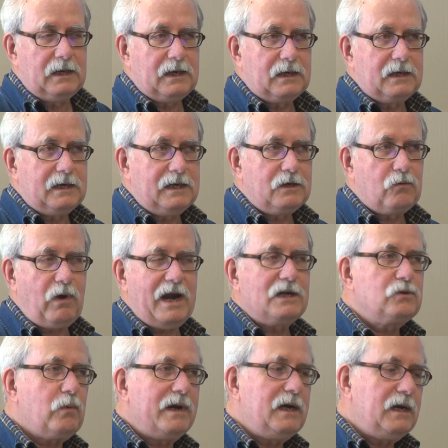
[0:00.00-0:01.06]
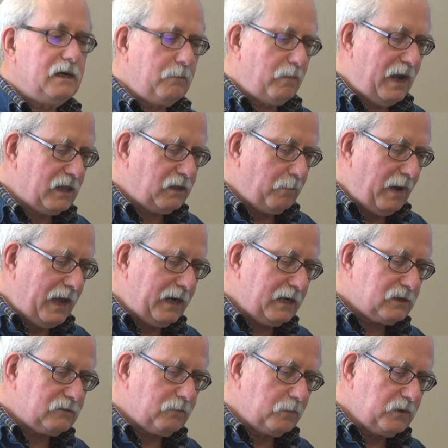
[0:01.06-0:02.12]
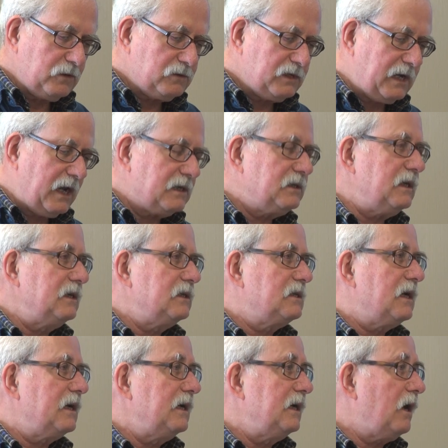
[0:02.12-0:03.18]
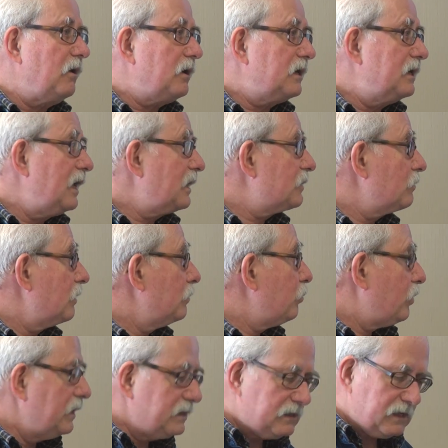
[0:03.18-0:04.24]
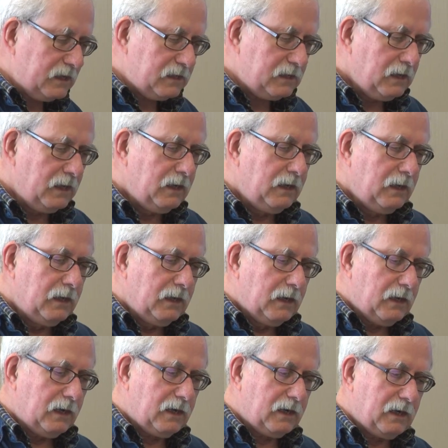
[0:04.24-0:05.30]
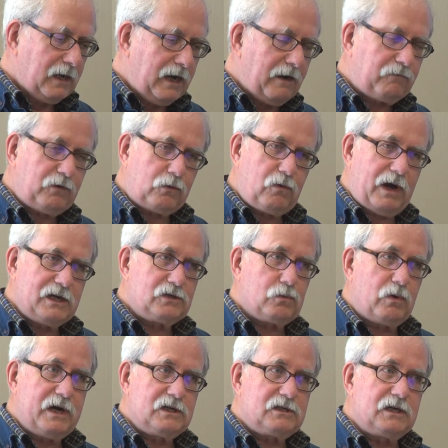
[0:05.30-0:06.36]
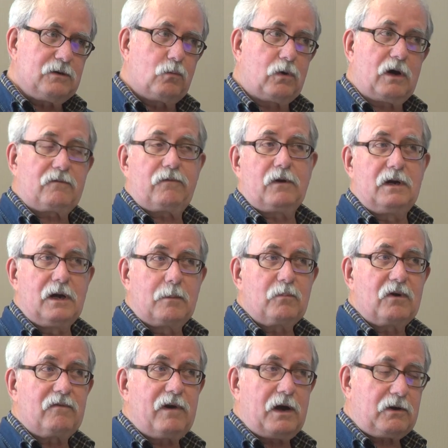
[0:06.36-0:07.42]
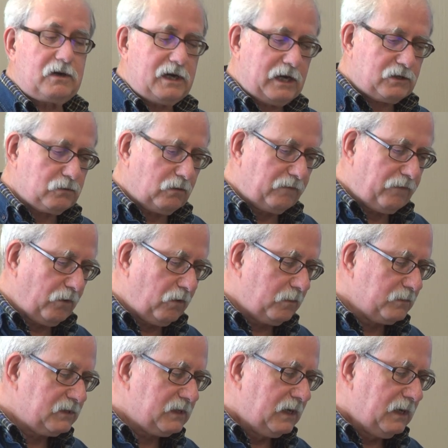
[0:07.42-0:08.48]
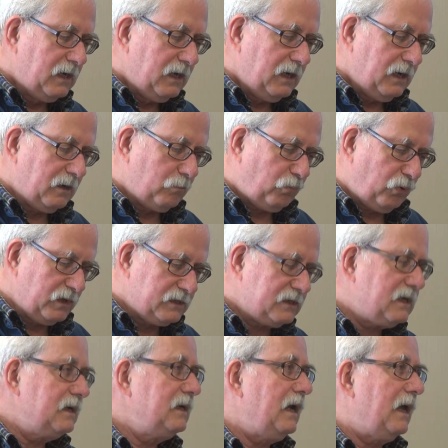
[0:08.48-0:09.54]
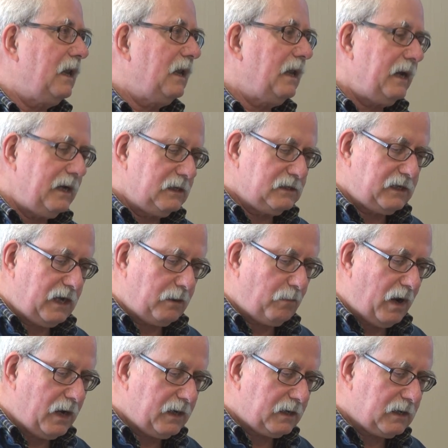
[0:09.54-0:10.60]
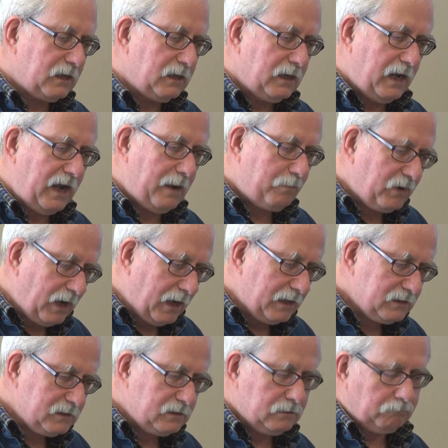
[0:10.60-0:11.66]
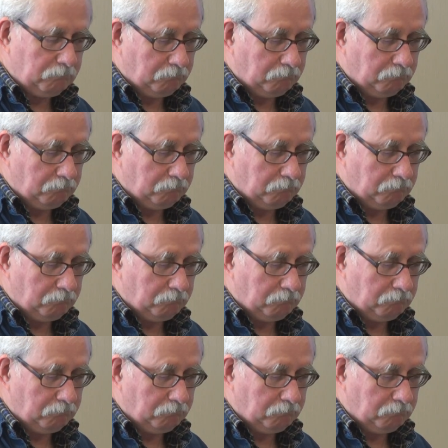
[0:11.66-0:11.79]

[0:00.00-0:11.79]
Uh, he graduated in mathematics from U C S C, studied architecture at Princeton. Uh, after graduation, he worked for a number of architectural firms in Princeton, L A, Santa Monica, Aptos.